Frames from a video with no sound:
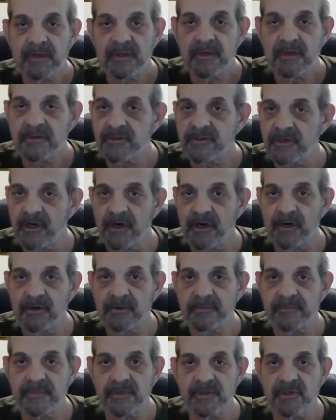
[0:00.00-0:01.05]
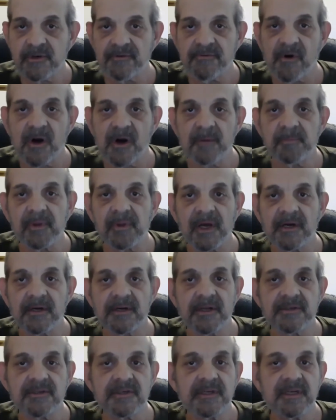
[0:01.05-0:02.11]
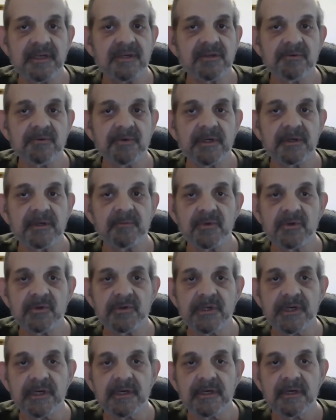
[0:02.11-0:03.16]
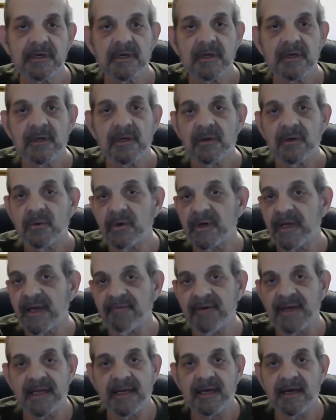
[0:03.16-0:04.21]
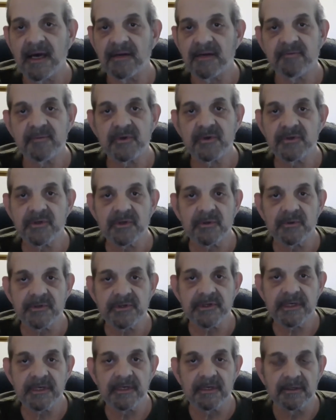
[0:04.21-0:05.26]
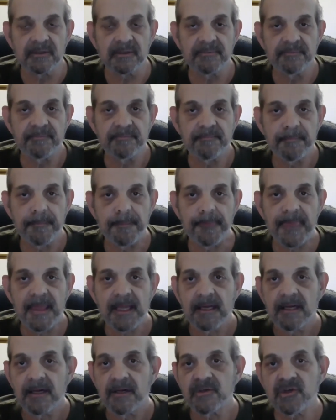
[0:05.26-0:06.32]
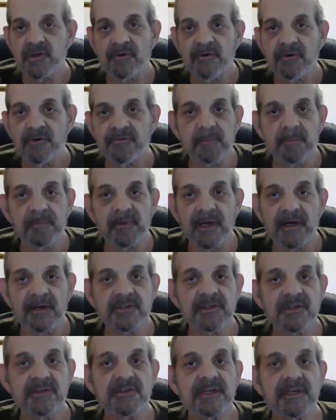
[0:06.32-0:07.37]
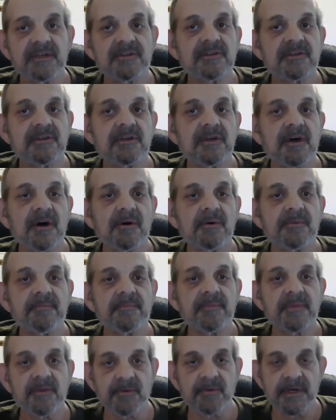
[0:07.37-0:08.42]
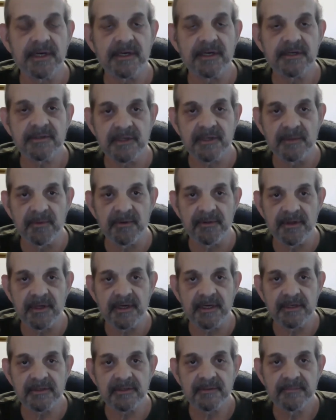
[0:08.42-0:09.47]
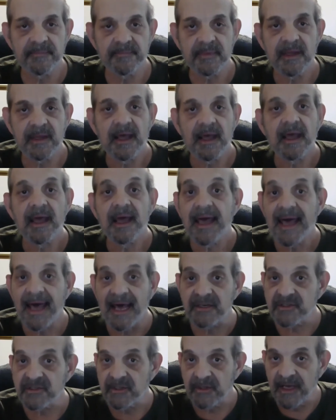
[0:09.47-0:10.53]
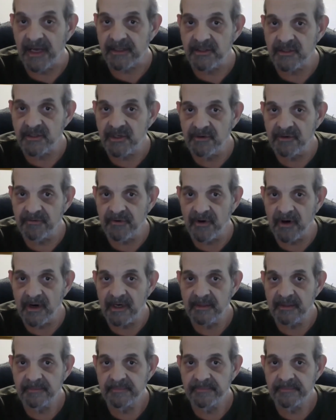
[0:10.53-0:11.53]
So, the shofar player doesn't need to read music or to have any kind of musical skill. The shofar player just needs to know three simple things: how to select a shofar,